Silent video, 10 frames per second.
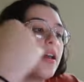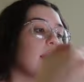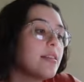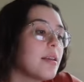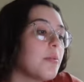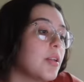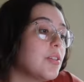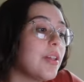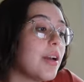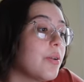I guess I'm gonna
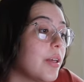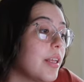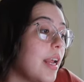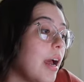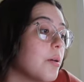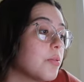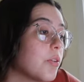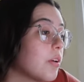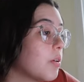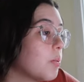do that quickly now
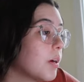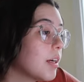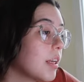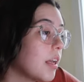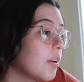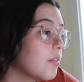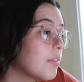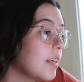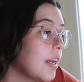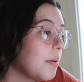before I go to work, and
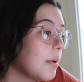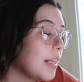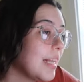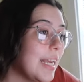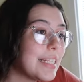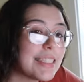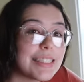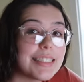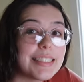hopefully I'm not late.